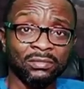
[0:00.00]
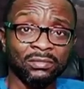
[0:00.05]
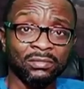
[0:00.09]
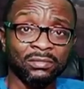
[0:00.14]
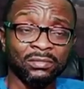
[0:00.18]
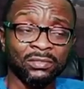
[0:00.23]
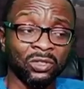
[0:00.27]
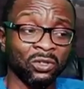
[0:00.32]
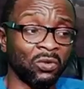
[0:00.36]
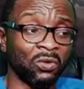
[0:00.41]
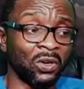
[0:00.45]

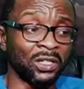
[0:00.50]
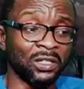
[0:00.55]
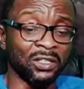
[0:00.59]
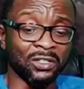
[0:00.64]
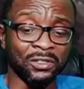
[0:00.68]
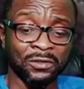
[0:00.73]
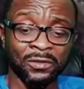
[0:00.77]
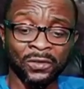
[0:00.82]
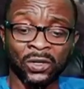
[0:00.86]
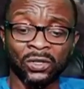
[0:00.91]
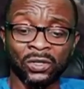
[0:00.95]
No one is
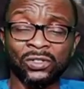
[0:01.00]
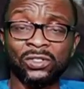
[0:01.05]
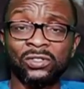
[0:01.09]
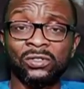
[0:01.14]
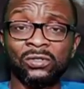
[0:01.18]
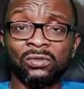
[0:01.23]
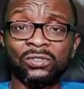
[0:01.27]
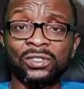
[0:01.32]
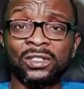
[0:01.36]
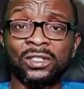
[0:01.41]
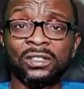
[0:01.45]
forced to
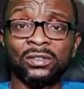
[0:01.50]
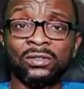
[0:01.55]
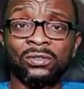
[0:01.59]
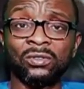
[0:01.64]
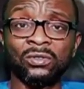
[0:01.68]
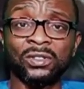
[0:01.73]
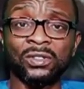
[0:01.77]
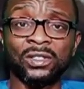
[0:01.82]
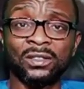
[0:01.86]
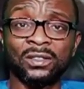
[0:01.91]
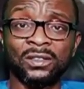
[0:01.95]

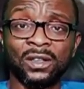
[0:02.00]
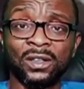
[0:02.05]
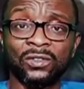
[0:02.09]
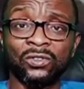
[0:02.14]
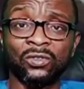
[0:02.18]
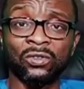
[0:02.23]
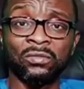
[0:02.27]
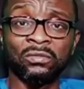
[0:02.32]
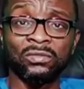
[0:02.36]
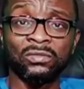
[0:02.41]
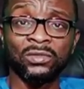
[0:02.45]
sit at
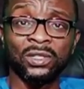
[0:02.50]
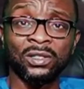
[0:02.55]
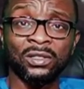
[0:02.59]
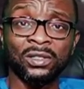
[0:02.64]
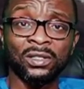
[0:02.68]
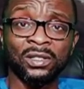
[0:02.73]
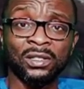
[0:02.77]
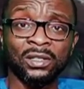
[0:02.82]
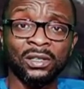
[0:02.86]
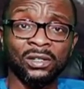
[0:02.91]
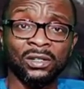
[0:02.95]
home.
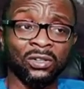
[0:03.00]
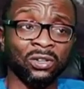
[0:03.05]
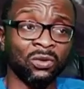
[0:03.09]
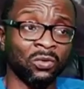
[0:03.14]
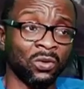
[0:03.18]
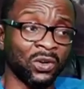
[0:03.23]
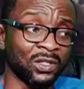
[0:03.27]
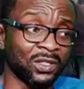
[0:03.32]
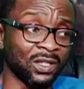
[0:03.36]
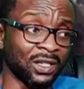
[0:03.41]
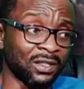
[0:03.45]
No one
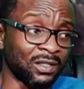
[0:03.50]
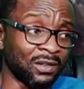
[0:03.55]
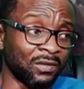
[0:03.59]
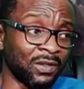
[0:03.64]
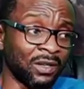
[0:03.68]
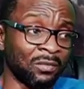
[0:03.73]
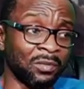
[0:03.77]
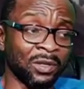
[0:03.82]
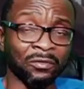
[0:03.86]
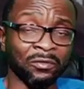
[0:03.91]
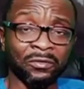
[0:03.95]
has ever
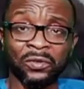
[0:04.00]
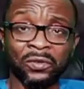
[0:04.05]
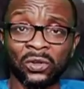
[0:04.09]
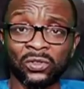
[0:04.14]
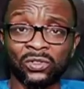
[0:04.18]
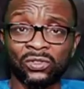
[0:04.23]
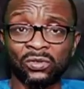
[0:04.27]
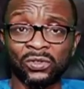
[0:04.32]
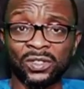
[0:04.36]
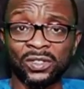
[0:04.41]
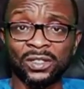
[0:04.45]
been forced
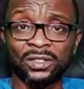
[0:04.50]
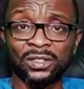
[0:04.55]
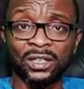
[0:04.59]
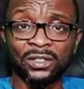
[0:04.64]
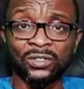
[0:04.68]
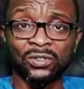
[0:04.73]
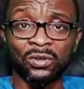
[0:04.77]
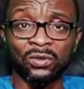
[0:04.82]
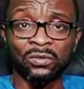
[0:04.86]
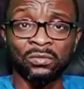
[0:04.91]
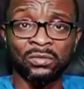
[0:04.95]
to sit at
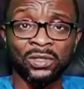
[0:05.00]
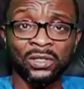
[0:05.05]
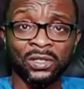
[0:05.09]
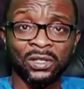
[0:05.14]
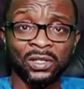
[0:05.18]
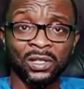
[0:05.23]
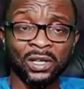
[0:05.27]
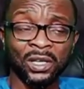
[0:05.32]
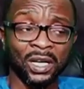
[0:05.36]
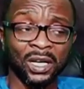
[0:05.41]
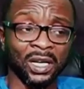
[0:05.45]
home.
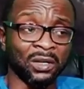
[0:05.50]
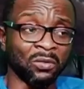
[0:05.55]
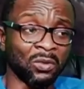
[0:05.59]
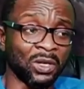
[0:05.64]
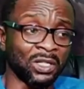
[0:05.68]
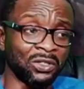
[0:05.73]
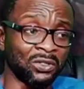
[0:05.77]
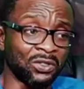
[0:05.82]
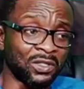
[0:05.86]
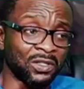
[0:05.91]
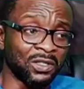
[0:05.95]
And when you
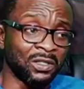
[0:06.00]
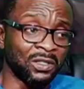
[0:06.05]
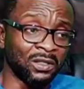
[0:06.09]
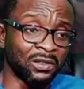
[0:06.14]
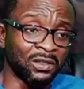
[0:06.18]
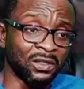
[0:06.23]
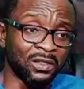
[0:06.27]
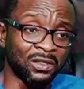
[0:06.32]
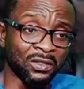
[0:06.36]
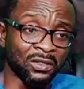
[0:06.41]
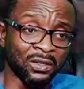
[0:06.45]
see all
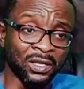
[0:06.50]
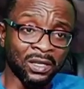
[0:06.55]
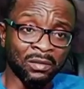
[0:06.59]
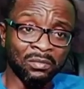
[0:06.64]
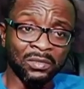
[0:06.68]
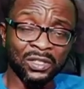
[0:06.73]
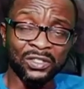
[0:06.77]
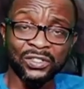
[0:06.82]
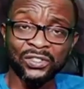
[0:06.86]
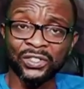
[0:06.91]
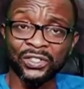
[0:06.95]
these other
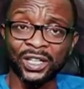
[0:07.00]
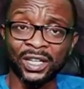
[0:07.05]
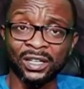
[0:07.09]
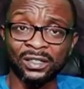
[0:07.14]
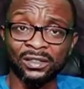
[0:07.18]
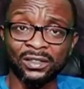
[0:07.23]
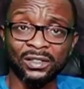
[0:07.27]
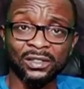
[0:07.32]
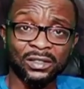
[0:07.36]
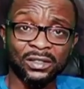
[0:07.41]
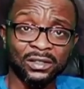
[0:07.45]

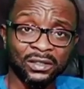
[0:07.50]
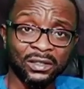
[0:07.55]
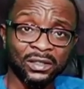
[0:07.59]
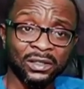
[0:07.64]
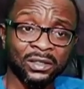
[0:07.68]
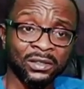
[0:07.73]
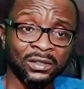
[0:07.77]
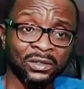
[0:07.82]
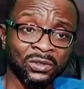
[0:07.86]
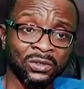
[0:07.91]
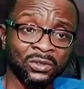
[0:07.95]
miscreants
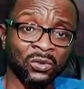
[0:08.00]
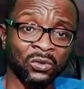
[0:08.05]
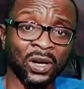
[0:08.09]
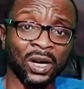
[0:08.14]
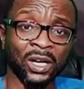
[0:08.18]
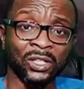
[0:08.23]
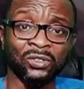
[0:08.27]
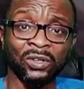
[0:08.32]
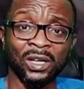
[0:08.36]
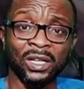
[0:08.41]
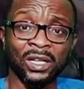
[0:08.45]
who are
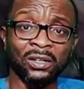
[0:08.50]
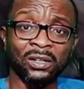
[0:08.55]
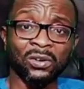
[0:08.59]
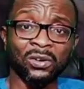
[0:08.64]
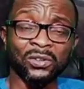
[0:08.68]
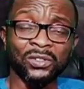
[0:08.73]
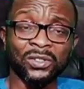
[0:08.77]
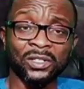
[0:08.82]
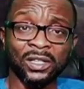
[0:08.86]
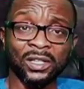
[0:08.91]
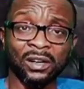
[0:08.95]
actually
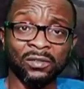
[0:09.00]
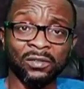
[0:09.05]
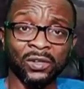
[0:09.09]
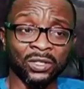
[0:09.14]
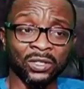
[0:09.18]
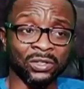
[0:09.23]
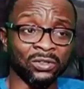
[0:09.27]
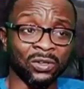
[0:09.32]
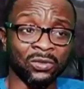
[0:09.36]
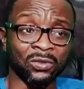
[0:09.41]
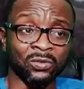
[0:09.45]
causing havoc,
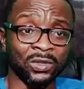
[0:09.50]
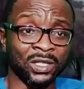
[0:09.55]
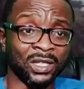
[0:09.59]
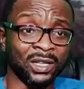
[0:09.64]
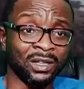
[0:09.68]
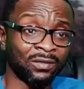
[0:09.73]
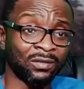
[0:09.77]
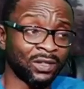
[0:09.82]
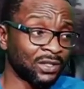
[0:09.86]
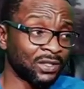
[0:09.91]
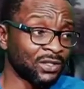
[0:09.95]
you could
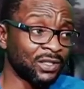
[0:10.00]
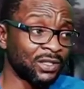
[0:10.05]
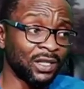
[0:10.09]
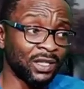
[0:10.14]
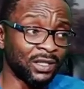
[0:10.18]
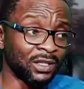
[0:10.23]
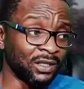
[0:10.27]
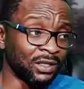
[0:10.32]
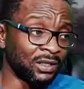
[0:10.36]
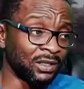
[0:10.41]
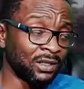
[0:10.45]
never see
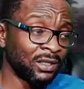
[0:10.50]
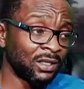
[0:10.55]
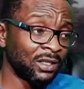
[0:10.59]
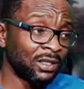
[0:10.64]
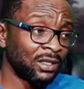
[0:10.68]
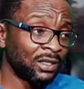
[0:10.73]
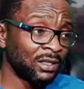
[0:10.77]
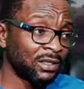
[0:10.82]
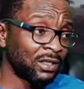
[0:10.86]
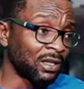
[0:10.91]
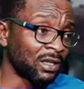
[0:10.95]
any,
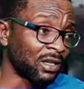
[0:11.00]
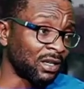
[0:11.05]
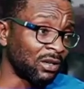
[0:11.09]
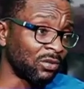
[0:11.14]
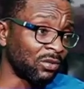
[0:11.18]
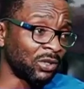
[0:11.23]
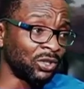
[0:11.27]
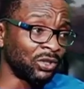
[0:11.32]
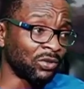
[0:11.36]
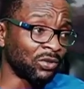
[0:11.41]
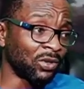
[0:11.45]
what
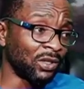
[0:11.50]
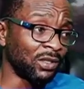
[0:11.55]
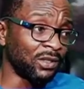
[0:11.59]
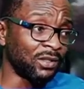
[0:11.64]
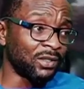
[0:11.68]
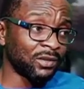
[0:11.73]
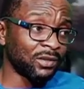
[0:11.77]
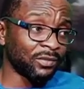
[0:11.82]
do you call it?